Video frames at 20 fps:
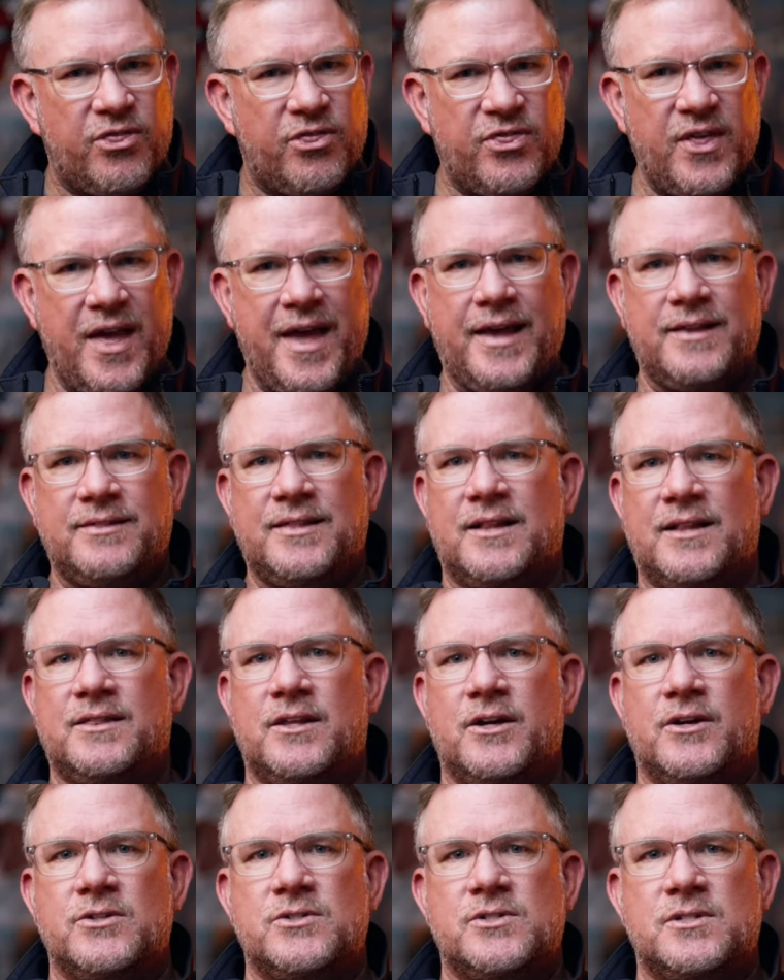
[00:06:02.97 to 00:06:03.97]
think that
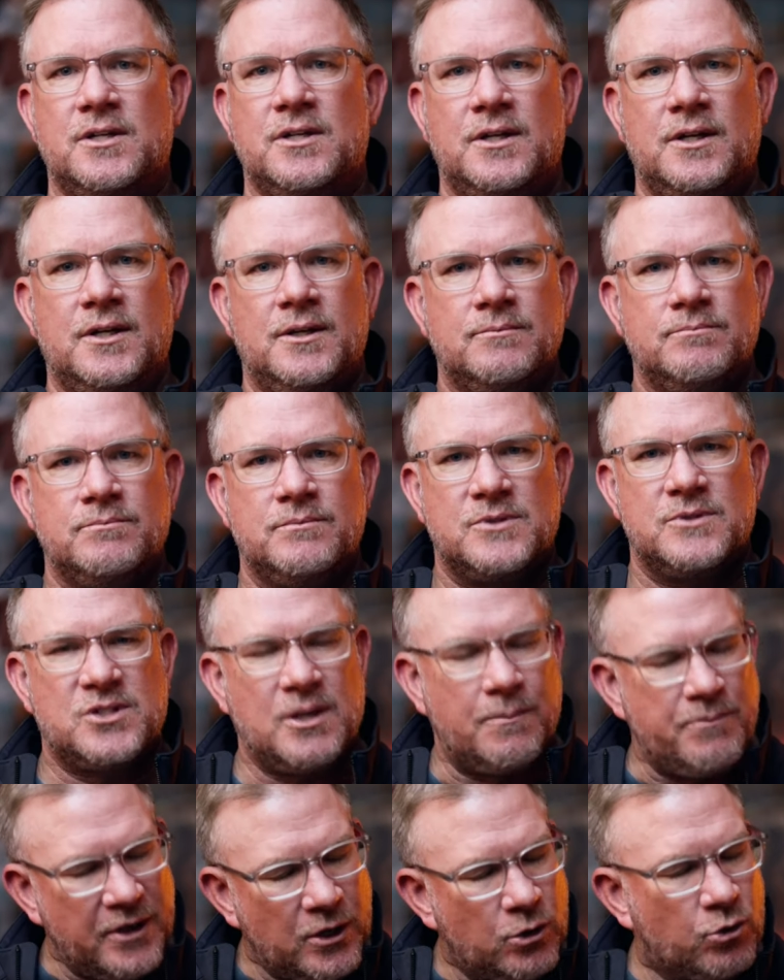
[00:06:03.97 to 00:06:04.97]
there's
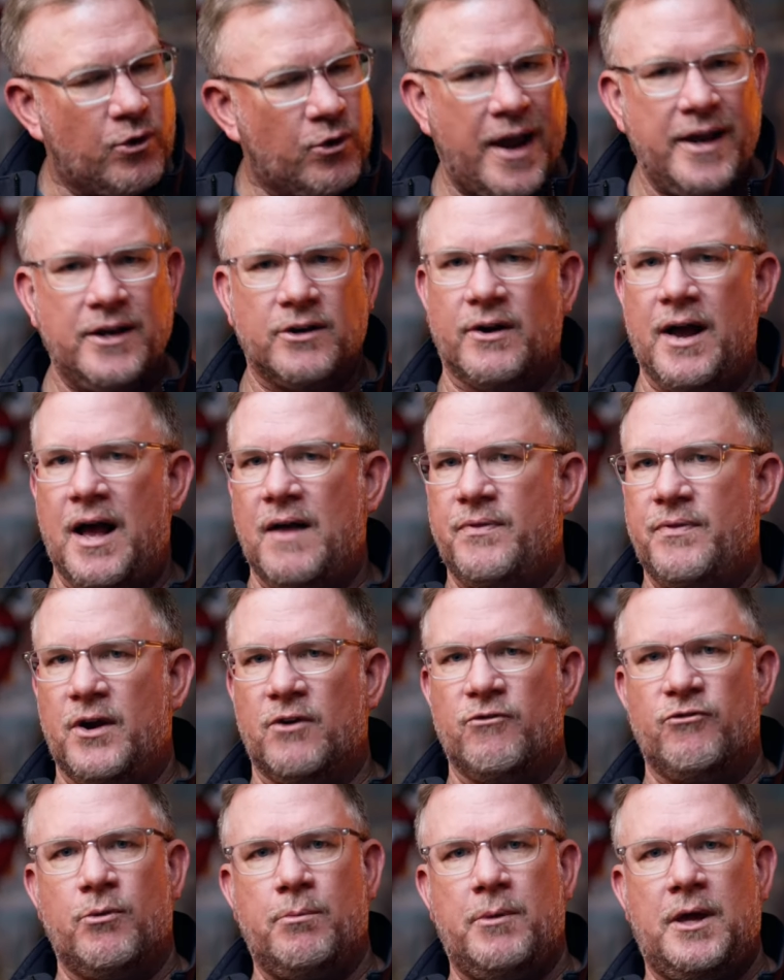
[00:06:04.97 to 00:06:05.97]
something greater out
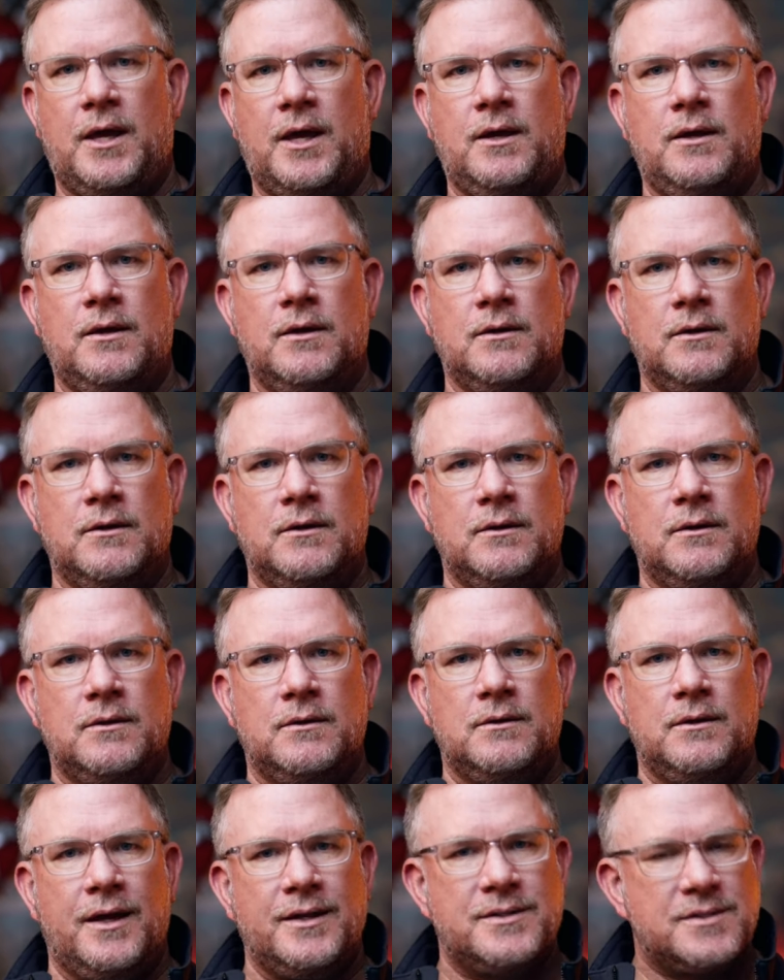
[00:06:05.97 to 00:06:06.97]
there for me?
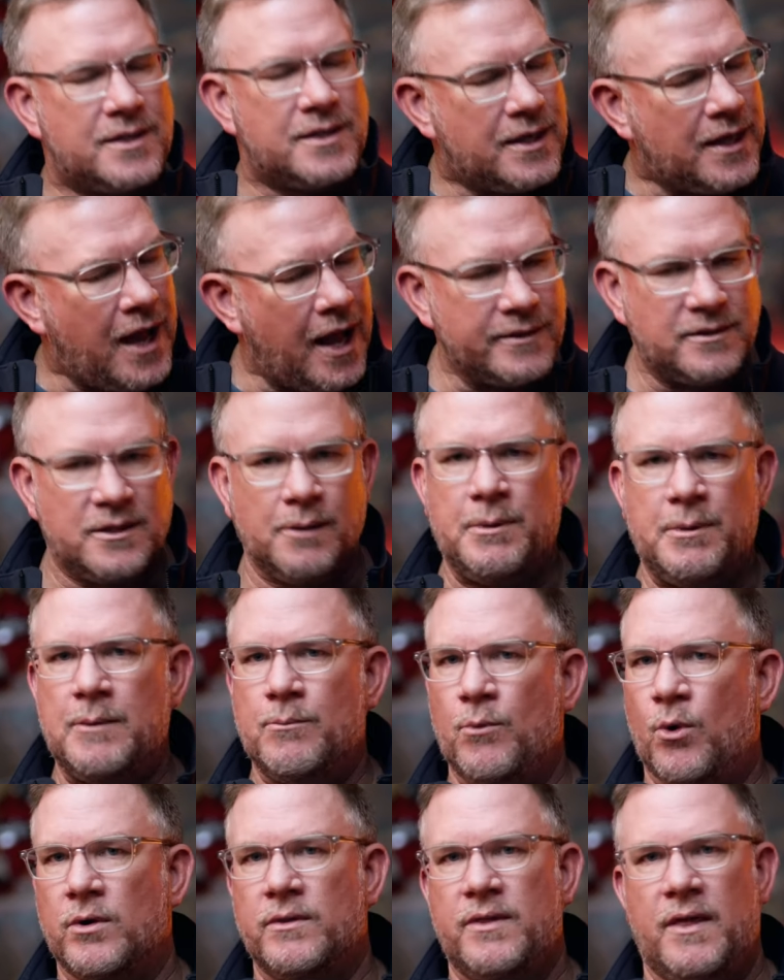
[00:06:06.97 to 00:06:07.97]
It's got to be
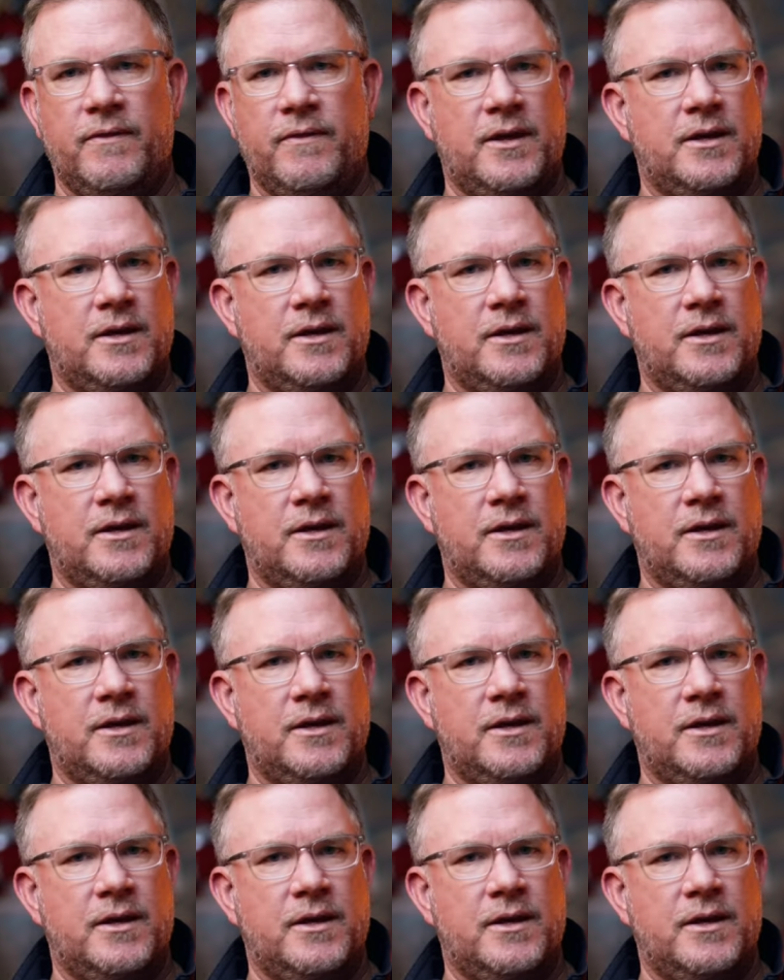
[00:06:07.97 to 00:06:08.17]
more than